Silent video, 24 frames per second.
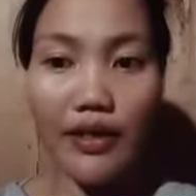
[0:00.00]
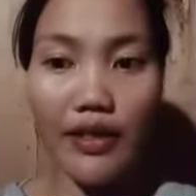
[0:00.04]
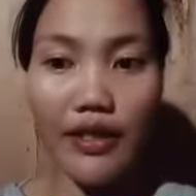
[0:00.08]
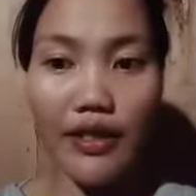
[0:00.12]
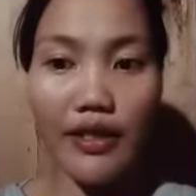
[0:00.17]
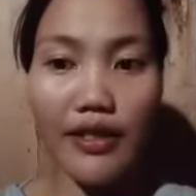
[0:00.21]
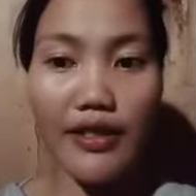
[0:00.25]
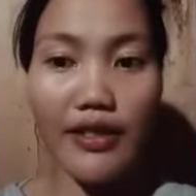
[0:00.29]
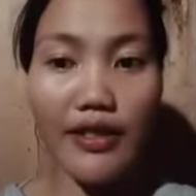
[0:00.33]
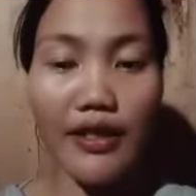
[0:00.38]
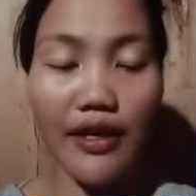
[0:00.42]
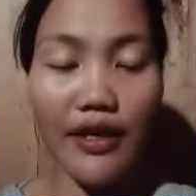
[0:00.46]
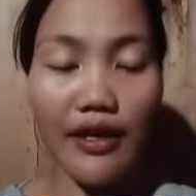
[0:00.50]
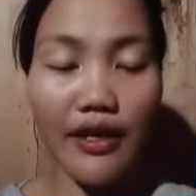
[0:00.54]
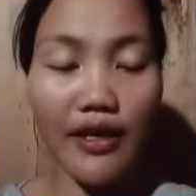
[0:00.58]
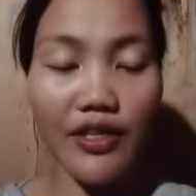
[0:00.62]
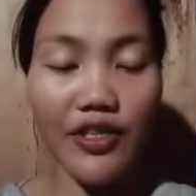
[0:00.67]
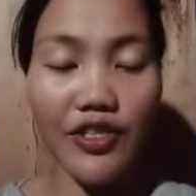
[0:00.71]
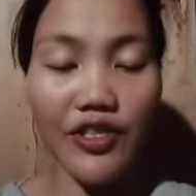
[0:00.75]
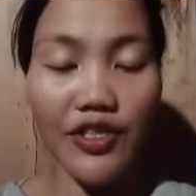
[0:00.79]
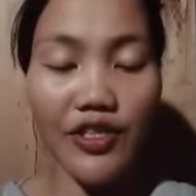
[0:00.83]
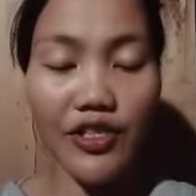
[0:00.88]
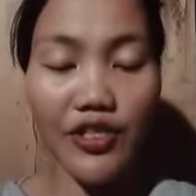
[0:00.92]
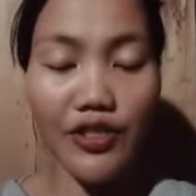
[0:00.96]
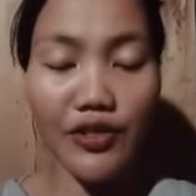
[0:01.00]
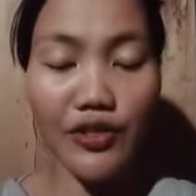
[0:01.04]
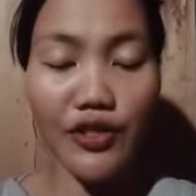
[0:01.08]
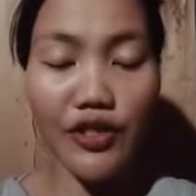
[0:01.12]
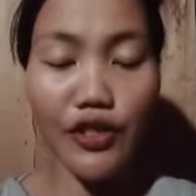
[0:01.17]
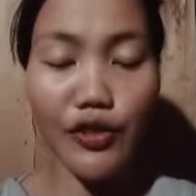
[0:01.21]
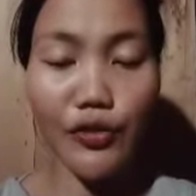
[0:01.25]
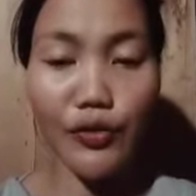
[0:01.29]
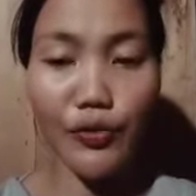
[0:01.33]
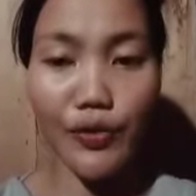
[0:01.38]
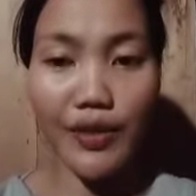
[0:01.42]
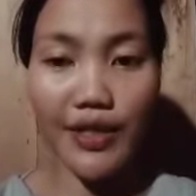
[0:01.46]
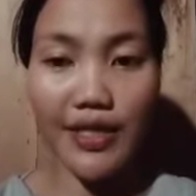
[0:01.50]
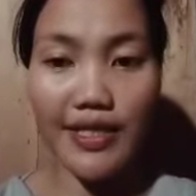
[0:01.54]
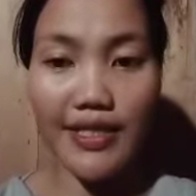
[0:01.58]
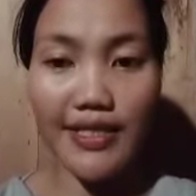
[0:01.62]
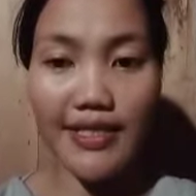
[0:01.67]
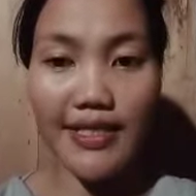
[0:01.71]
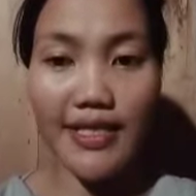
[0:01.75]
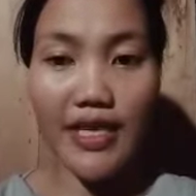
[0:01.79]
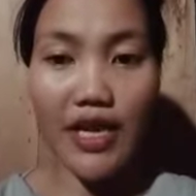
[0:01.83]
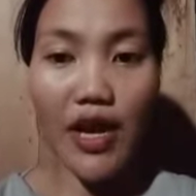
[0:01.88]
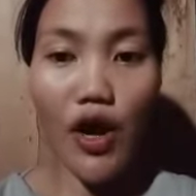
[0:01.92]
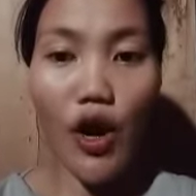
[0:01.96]
in relation language,
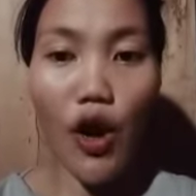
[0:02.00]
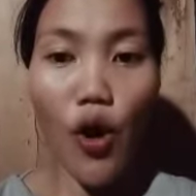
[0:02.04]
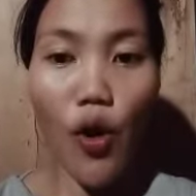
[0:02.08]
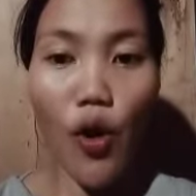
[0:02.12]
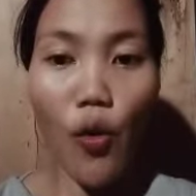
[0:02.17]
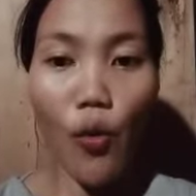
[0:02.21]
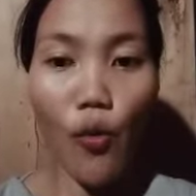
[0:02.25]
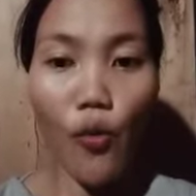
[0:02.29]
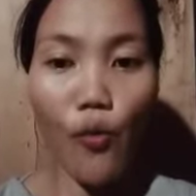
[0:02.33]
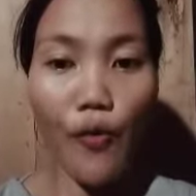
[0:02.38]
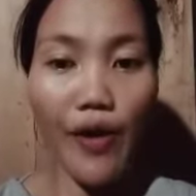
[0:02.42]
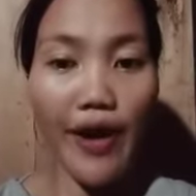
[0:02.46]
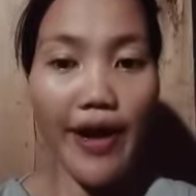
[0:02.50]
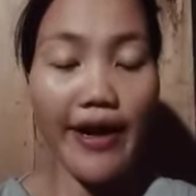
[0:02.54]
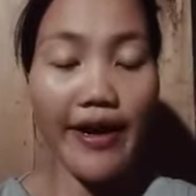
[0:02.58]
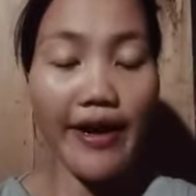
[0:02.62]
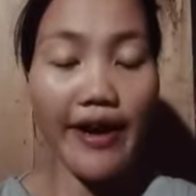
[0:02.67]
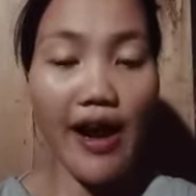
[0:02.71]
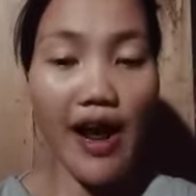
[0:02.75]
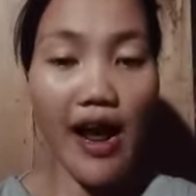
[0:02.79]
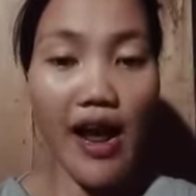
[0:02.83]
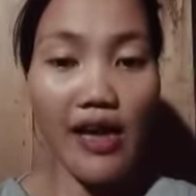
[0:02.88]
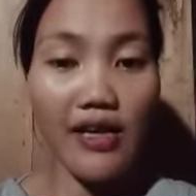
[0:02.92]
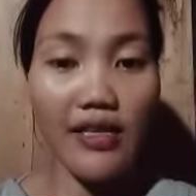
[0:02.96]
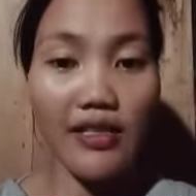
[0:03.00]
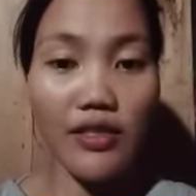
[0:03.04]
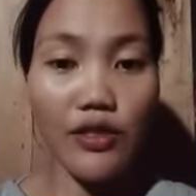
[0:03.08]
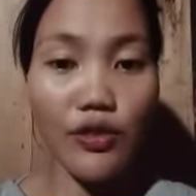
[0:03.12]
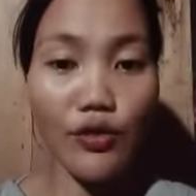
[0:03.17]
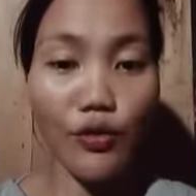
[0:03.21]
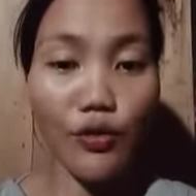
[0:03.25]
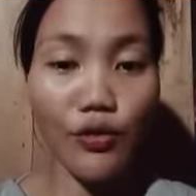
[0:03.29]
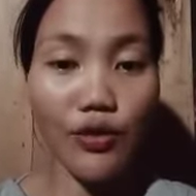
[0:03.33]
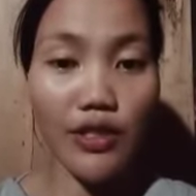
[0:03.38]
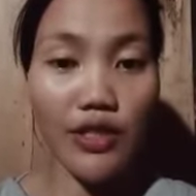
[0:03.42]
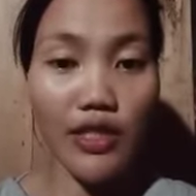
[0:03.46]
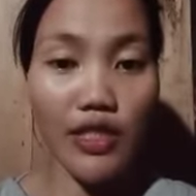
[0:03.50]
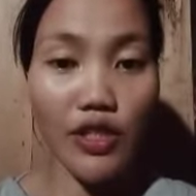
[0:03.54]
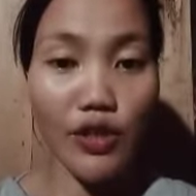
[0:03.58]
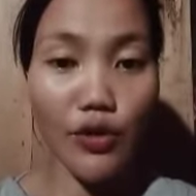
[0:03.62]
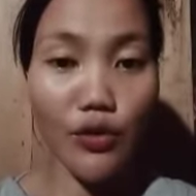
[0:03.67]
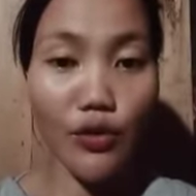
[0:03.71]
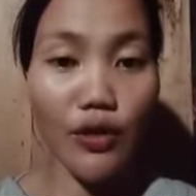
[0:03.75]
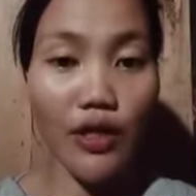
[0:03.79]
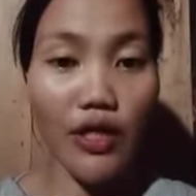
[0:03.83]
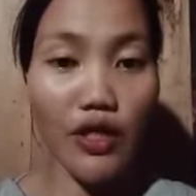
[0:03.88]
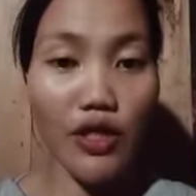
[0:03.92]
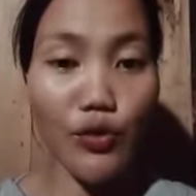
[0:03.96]
whereas
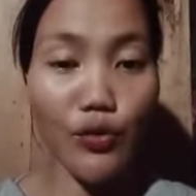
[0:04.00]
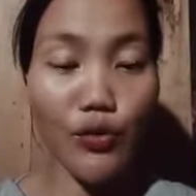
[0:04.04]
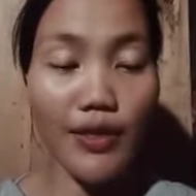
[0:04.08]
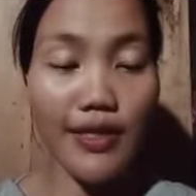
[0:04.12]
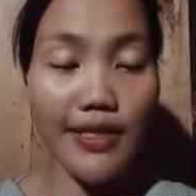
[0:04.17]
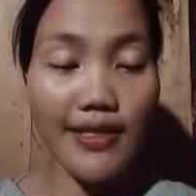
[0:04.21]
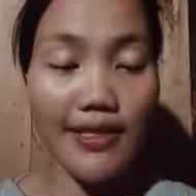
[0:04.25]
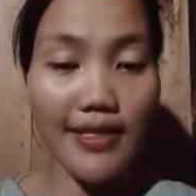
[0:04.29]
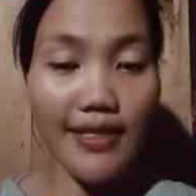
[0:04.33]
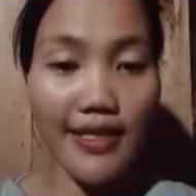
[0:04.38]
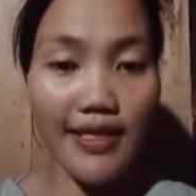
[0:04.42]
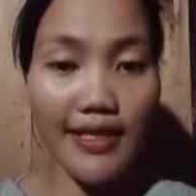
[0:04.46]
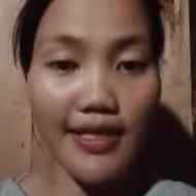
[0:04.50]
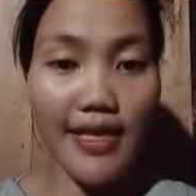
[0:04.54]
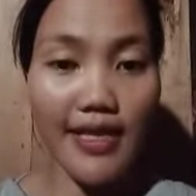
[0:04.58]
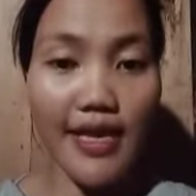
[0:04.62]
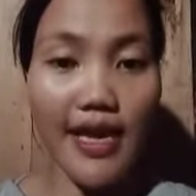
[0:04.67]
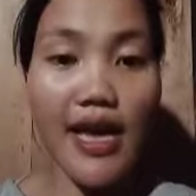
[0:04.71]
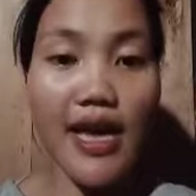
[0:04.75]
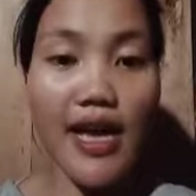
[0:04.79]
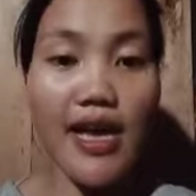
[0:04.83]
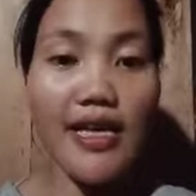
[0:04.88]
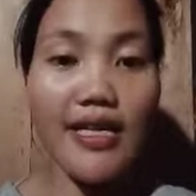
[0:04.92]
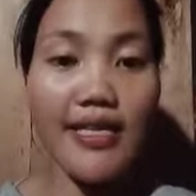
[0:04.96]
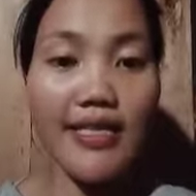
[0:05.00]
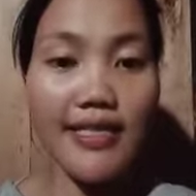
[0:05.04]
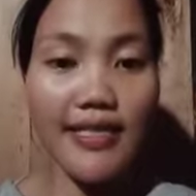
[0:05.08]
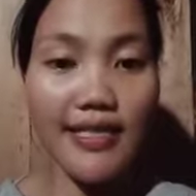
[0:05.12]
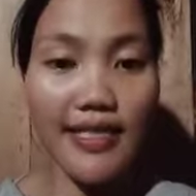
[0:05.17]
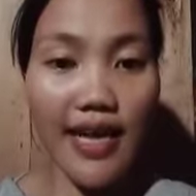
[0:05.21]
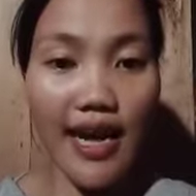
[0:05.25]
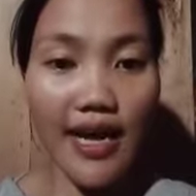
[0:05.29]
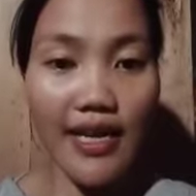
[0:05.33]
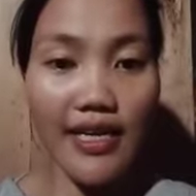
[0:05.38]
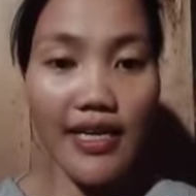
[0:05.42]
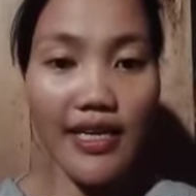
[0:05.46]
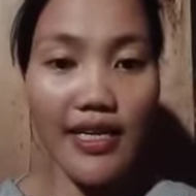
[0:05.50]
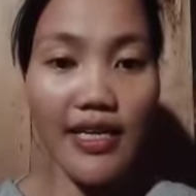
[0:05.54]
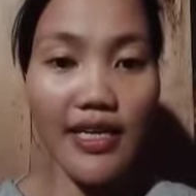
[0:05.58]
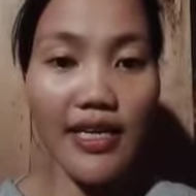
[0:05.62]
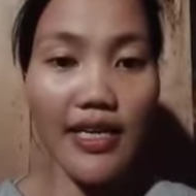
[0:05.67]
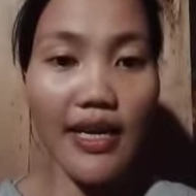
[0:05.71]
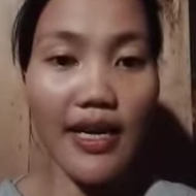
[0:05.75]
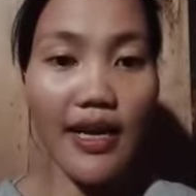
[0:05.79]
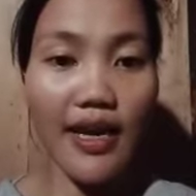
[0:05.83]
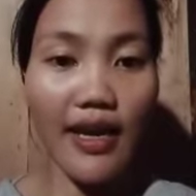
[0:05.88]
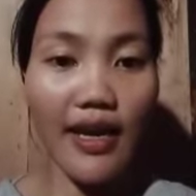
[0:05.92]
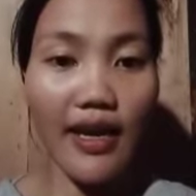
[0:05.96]
sociolinguistic study
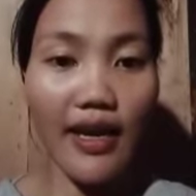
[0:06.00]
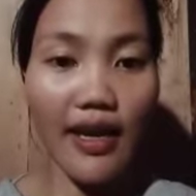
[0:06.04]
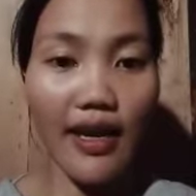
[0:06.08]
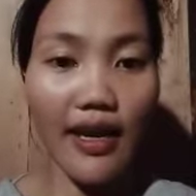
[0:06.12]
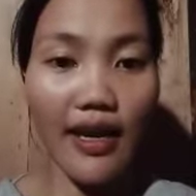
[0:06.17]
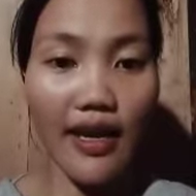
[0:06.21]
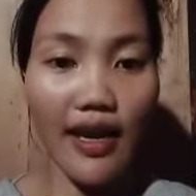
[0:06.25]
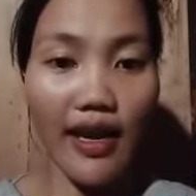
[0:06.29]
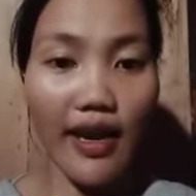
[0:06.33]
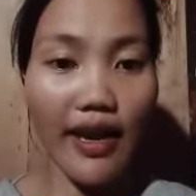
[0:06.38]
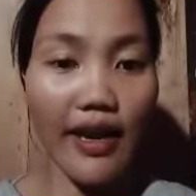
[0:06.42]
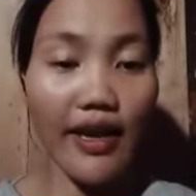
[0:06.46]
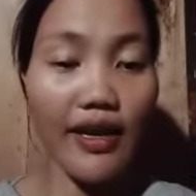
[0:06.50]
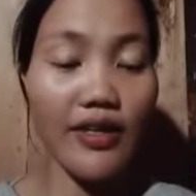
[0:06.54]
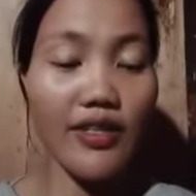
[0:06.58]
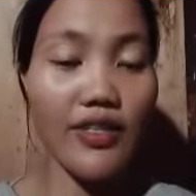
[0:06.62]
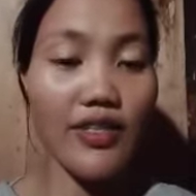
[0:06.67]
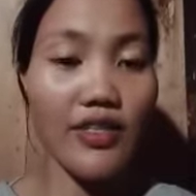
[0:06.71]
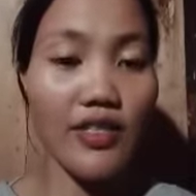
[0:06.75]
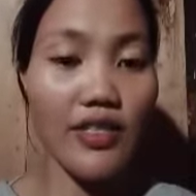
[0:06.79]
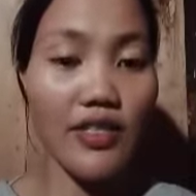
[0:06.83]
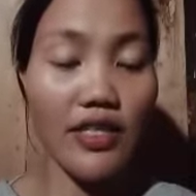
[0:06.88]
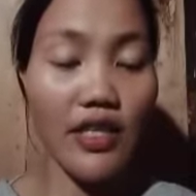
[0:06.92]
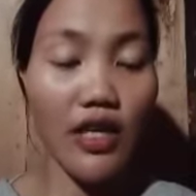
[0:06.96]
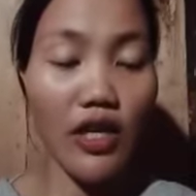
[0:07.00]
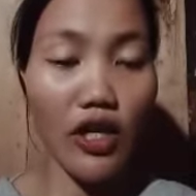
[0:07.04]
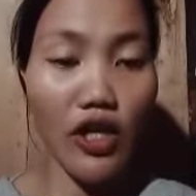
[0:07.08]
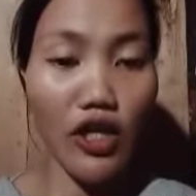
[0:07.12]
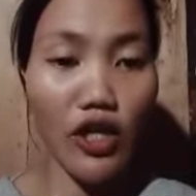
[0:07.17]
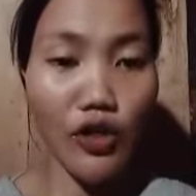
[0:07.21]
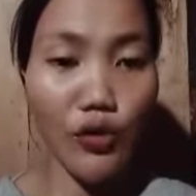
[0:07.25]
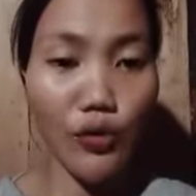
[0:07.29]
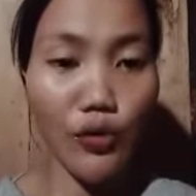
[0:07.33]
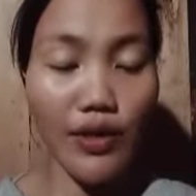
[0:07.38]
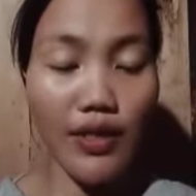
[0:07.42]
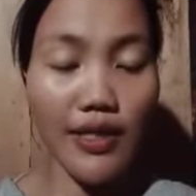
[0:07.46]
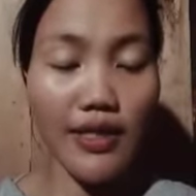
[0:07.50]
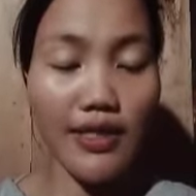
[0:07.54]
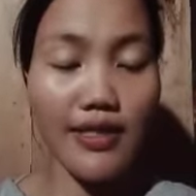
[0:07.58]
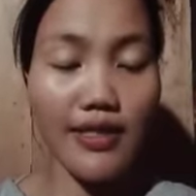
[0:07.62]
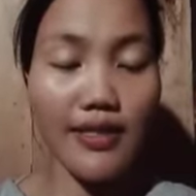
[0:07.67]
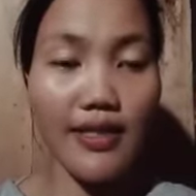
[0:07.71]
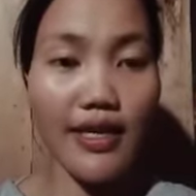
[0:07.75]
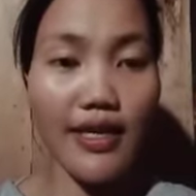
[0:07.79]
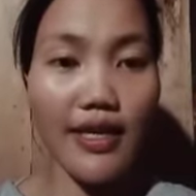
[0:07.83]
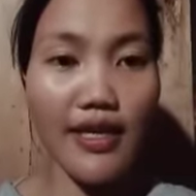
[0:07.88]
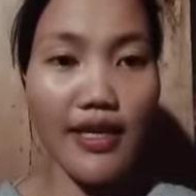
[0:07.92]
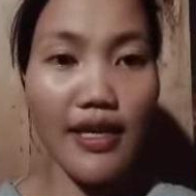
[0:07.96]
as linguistics
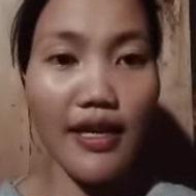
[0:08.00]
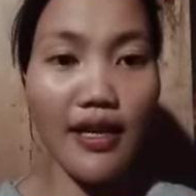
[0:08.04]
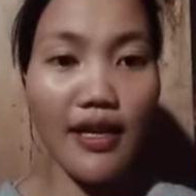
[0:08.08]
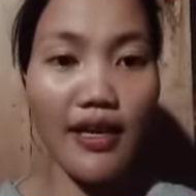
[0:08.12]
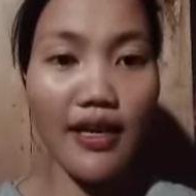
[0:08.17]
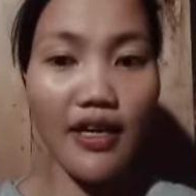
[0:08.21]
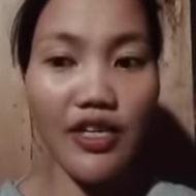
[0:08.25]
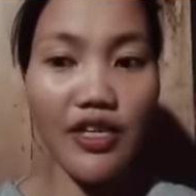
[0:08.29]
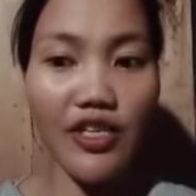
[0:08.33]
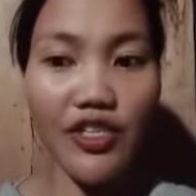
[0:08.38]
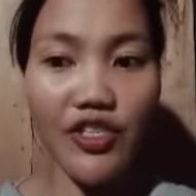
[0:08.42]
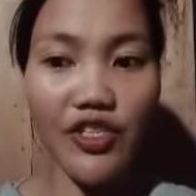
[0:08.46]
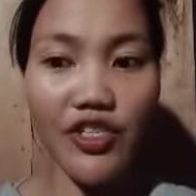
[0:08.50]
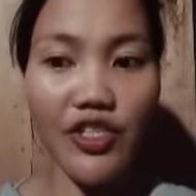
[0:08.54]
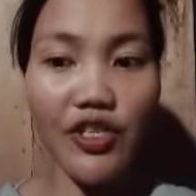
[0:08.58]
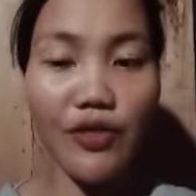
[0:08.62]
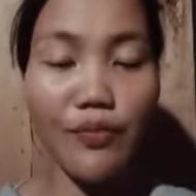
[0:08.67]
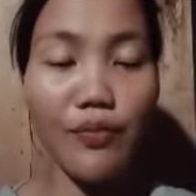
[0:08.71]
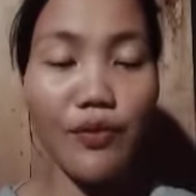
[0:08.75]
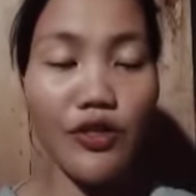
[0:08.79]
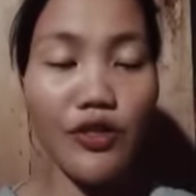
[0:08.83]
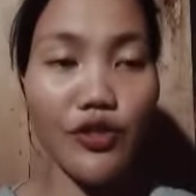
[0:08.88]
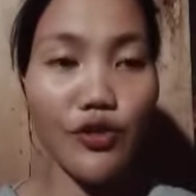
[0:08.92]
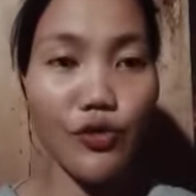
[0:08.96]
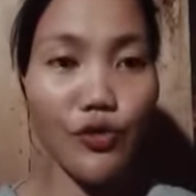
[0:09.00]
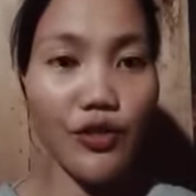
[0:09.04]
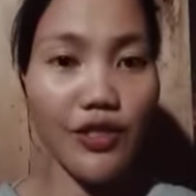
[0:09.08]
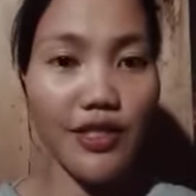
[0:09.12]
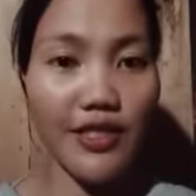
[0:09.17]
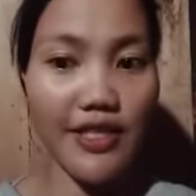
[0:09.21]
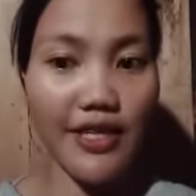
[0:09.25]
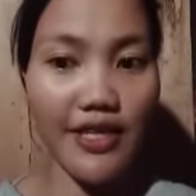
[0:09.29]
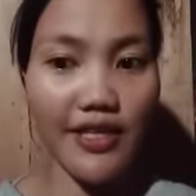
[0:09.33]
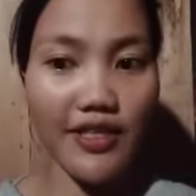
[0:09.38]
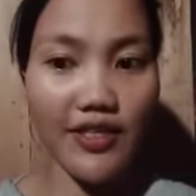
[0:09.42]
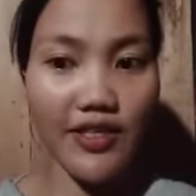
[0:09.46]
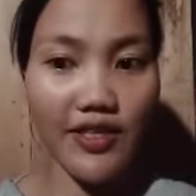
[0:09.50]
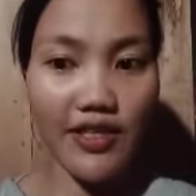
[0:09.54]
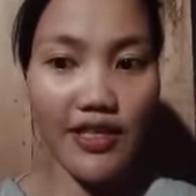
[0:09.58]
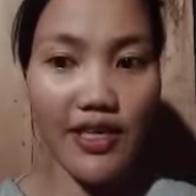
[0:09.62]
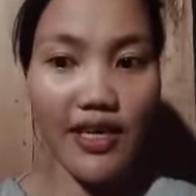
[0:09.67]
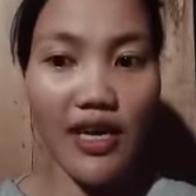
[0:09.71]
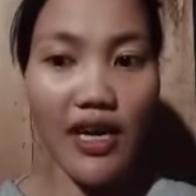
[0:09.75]
in relation society.